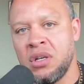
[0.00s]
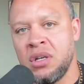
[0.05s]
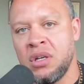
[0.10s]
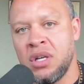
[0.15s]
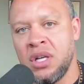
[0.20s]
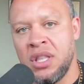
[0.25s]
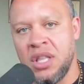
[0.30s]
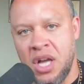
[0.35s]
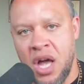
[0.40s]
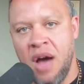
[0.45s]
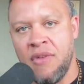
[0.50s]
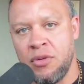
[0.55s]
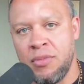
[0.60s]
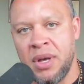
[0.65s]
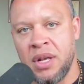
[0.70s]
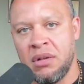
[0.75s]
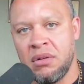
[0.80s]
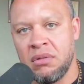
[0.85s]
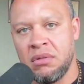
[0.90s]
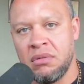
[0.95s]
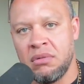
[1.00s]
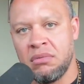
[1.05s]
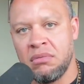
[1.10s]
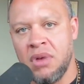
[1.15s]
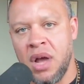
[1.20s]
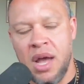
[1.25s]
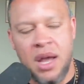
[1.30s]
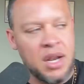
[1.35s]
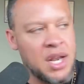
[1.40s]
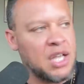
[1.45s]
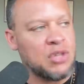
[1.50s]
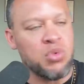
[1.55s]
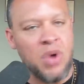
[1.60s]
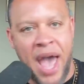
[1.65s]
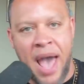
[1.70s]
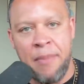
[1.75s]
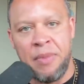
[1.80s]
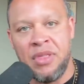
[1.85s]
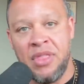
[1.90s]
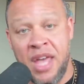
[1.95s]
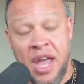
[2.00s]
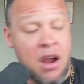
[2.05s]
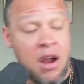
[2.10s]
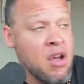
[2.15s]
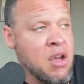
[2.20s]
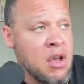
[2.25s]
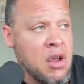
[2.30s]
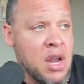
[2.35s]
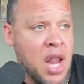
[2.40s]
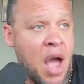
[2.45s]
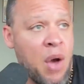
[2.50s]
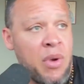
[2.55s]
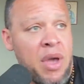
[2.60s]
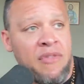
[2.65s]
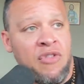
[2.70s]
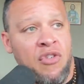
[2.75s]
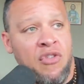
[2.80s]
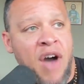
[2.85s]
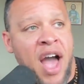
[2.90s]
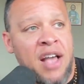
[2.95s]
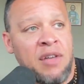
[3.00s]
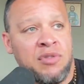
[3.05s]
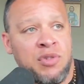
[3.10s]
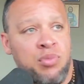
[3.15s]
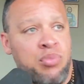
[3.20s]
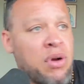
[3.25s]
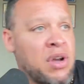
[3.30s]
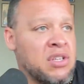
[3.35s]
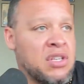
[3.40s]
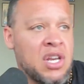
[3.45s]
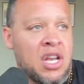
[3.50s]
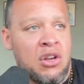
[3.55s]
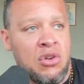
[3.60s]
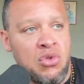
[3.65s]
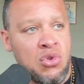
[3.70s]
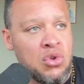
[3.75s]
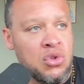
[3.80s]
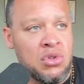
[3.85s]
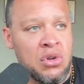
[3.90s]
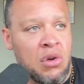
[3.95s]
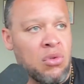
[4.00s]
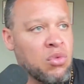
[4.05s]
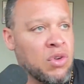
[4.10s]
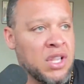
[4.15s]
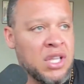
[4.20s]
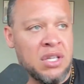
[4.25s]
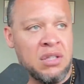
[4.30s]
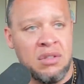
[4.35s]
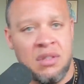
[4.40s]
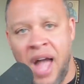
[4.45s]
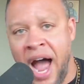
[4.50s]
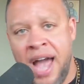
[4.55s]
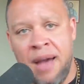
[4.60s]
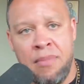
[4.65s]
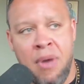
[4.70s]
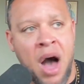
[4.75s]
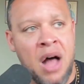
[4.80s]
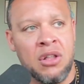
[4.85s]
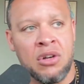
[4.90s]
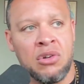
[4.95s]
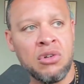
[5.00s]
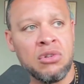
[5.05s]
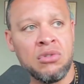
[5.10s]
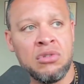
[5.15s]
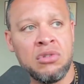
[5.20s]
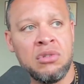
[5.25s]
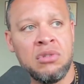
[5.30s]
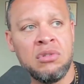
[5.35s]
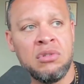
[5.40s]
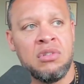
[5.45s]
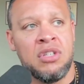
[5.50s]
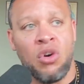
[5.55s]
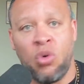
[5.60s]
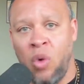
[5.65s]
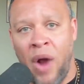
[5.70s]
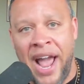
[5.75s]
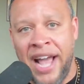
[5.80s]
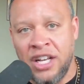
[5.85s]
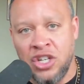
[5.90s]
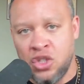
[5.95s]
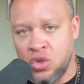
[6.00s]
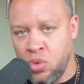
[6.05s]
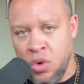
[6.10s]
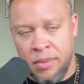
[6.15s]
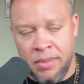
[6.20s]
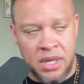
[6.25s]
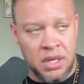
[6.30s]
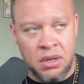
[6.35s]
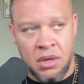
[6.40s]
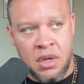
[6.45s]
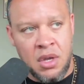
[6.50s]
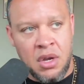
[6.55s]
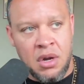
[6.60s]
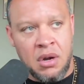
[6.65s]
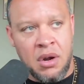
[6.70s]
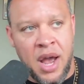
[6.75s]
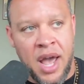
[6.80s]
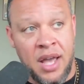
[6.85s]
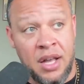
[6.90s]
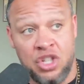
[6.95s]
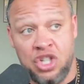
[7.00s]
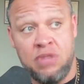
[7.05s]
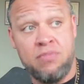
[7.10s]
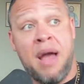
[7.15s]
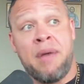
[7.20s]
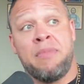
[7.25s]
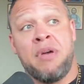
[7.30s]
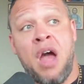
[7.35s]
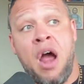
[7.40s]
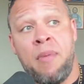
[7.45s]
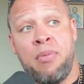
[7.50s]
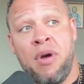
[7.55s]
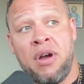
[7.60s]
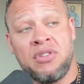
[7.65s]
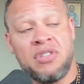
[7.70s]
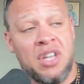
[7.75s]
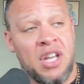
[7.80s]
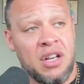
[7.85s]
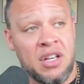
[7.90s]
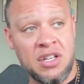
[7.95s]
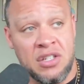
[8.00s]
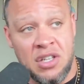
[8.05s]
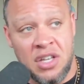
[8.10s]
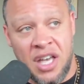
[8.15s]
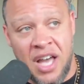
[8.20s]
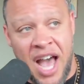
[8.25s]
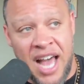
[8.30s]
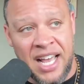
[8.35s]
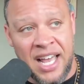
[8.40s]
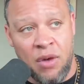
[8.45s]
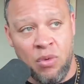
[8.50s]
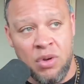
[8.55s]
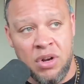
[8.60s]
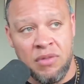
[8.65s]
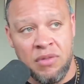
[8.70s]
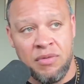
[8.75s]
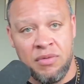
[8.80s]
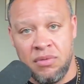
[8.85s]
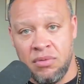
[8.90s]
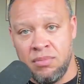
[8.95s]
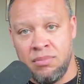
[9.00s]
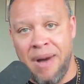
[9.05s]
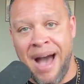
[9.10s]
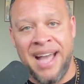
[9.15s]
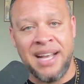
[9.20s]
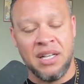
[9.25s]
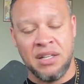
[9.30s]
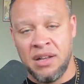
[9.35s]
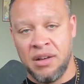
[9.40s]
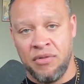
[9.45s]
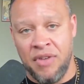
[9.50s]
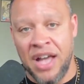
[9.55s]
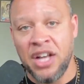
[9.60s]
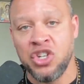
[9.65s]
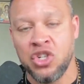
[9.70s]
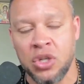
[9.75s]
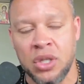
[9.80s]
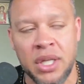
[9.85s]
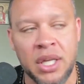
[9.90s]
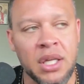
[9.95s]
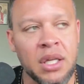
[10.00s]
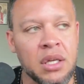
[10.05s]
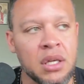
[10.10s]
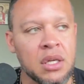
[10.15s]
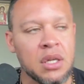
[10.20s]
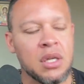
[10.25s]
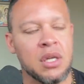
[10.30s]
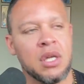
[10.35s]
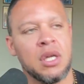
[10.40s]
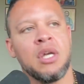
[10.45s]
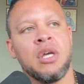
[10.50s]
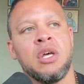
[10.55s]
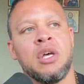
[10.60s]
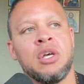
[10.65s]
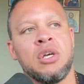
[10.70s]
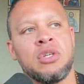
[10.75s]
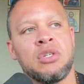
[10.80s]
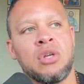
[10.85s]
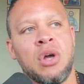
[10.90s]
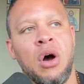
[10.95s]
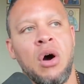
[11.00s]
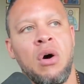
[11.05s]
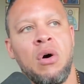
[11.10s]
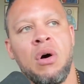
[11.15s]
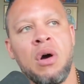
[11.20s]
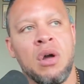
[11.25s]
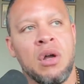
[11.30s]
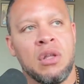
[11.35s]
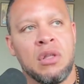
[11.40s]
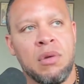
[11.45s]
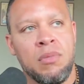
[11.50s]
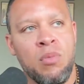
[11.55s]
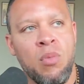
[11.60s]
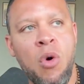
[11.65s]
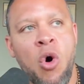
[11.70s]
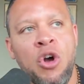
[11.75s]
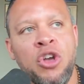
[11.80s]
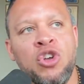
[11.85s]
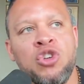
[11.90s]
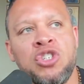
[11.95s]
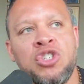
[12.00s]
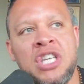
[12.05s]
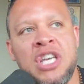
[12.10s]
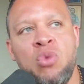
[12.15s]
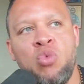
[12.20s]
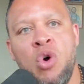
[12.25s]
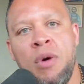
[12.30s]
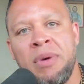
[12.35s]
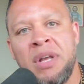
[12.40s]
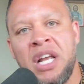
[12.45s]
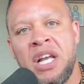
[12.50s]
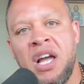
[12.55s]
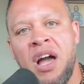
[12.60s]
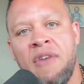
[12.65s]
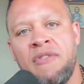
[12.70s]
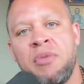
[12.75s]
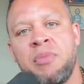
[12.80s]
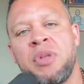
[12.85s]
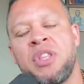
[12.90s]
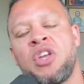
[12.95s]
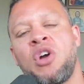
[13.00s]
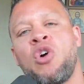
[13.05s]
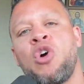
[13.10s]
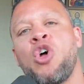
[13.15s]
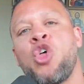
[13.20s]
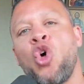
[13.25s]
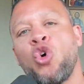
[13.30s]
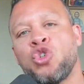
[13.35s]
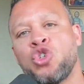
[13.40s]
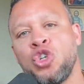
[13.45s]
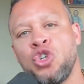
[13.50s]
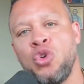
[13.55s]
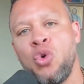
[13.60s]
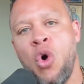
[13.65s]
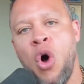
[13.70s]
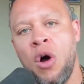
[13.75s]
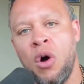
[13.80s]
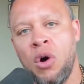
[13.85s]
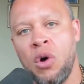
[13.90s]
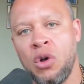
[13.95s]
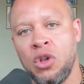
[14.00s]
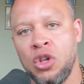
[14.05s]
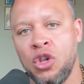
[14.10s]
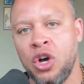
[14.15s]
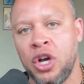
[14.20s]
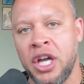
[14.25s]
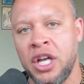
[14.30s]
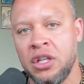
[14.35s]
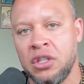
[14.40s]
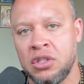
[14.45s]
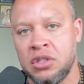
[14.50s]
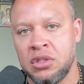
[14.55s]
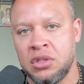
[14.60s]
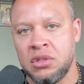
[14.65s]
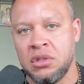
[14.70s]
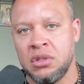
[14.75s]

in the government, right? And that's what happened there. Now we have a vice president who's a really diabolical, deranged woman, right? And she might be our president because they got to get rid of Biden eventually. So the more you see women in government, the closer you are looking